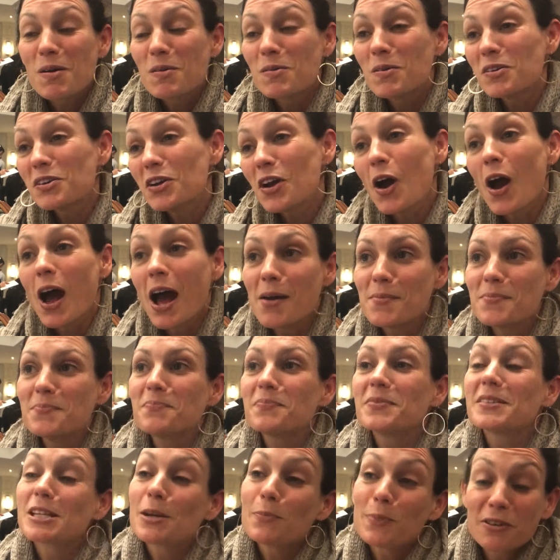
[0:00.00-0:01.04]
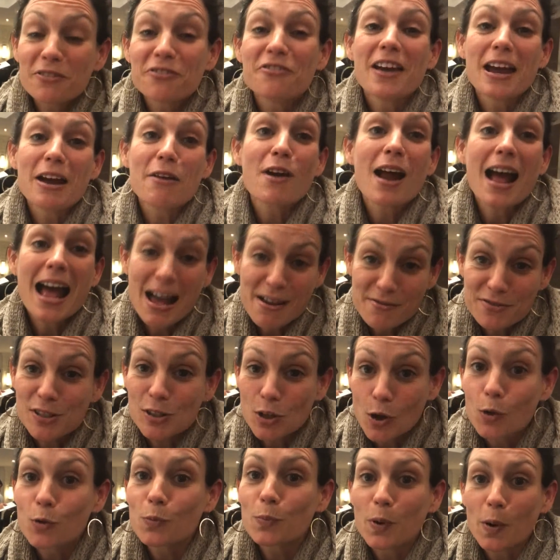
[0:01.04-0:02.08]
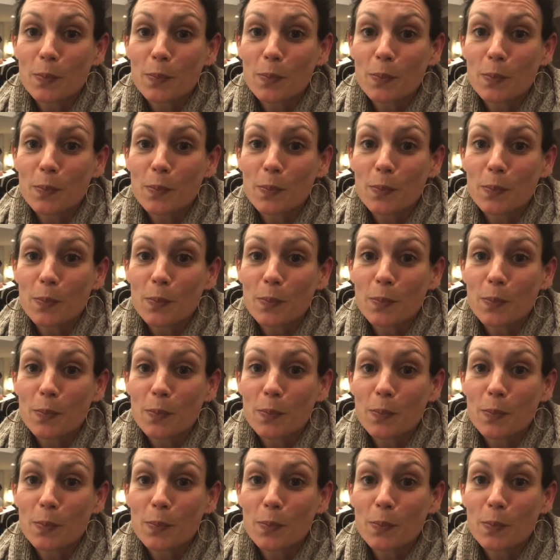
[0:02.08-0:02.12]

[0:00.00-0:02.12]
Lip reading: Well, no, to be fair, I have sold